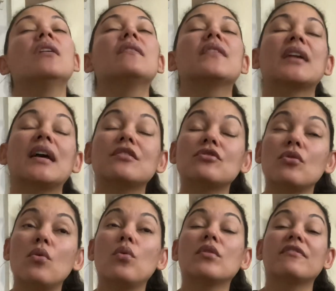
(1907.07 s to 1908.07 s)
that I
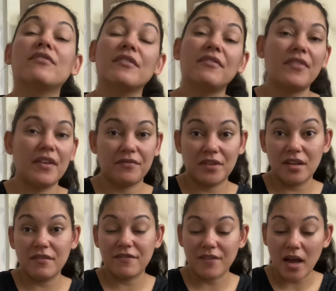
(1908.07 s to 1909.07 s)
sold for
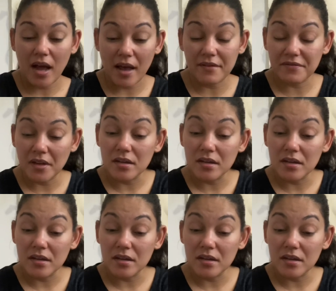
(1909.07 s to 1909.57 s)
$55